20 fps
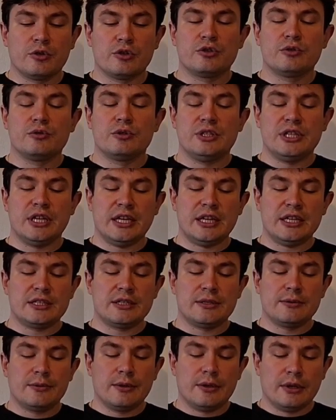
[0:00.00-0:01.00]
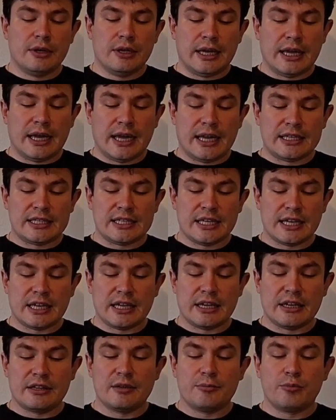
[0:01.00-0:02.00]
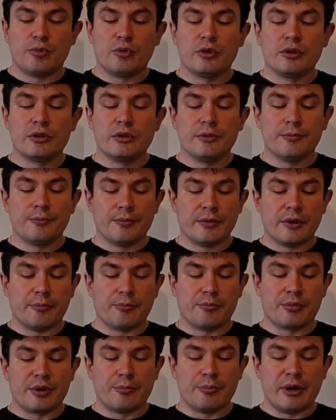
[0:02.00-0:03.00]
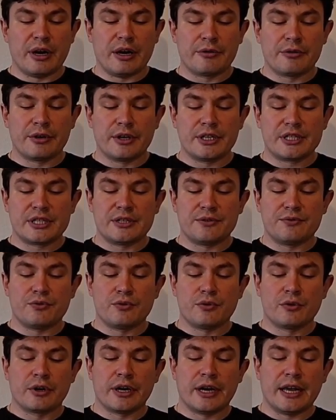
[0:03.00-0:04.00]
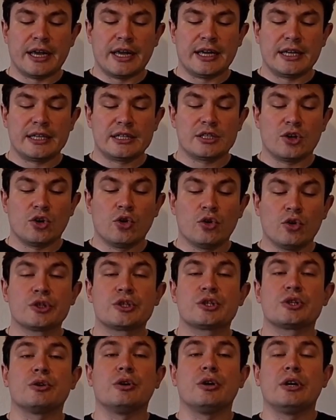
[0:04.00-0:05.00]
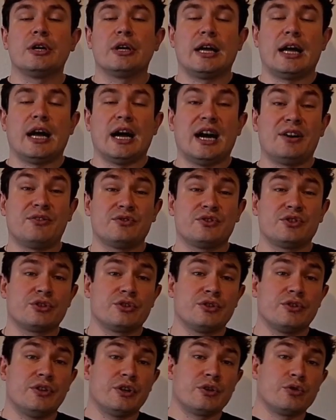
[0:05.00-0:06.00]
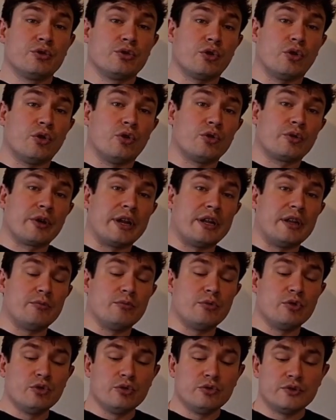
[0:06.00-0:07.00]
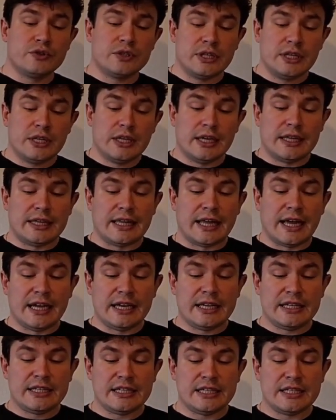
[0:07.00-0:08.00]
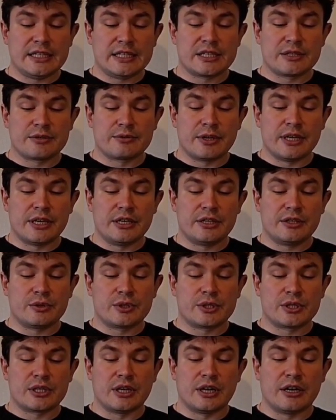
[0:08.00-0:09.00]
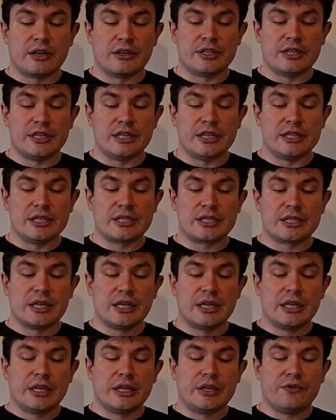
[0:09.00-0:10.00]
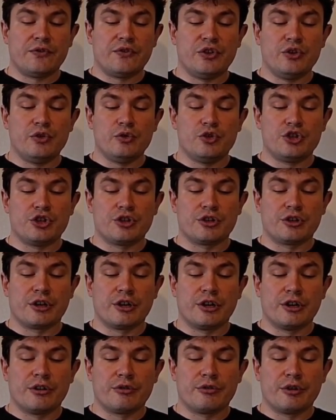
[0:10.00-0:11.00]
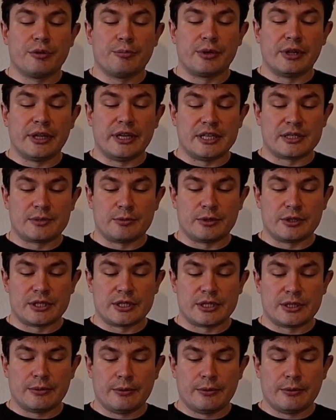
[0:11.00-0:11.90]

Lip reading: to d8, attacking the pawn, preparing c4, and also after the rook already moved, knight is ready to start his future replacements.